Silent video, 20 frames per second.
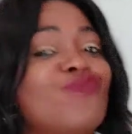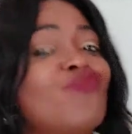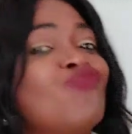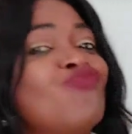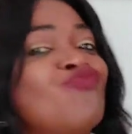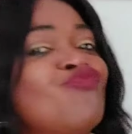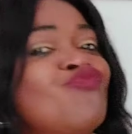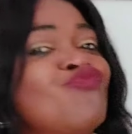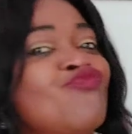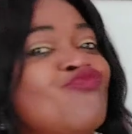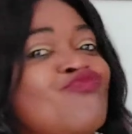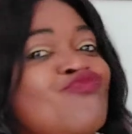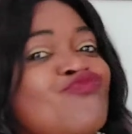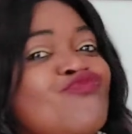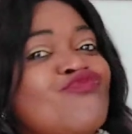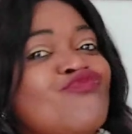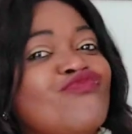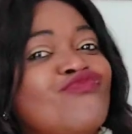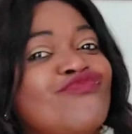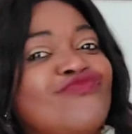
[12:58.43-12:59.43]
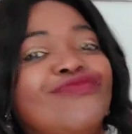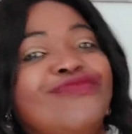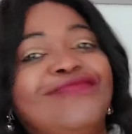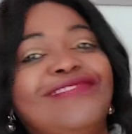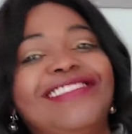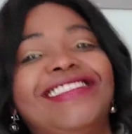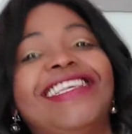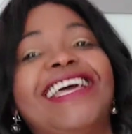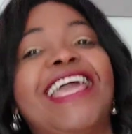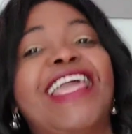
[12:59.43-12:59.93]
Mm,
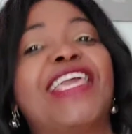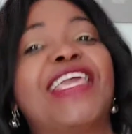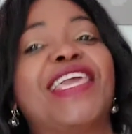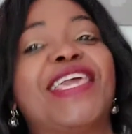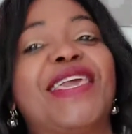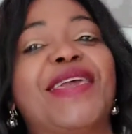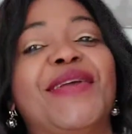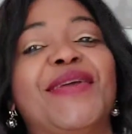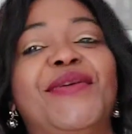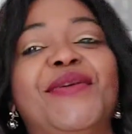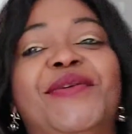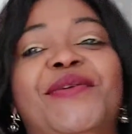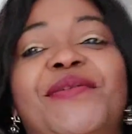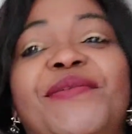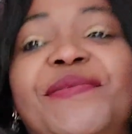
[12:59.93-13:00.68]
thank you.